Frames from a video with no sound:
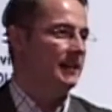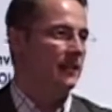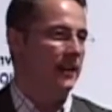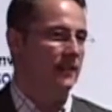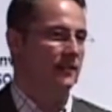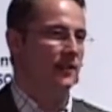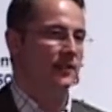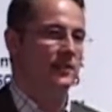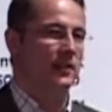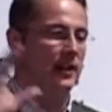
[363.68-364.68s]
It's like,
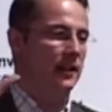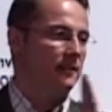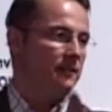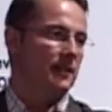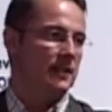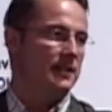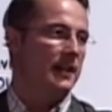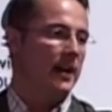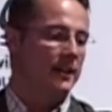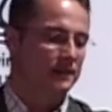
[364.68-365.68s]
it's not like it's
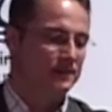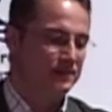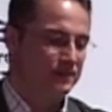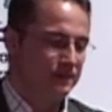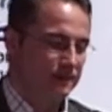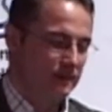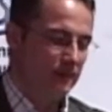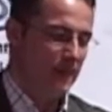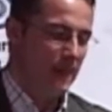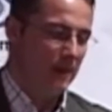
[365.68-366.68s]
done.
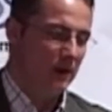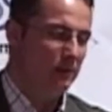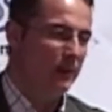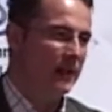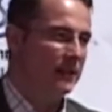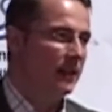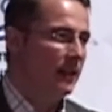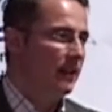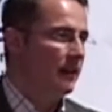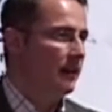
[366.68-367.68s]
But
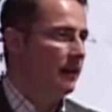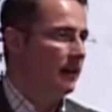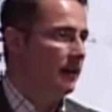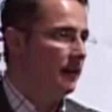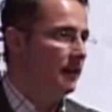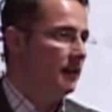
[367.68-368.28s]
the